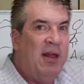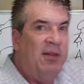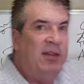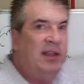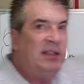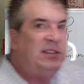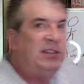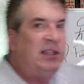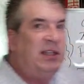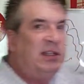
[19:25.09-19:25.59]

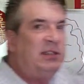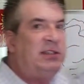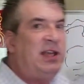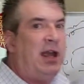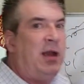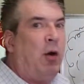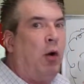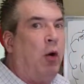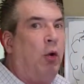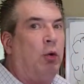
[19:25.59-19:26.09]
This is
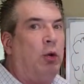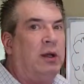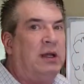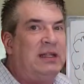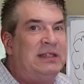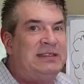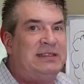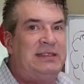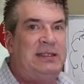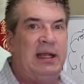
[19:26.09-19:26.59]
a
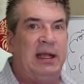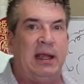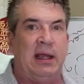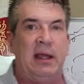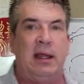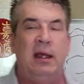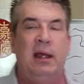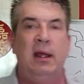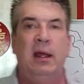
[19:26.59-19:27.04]
holistic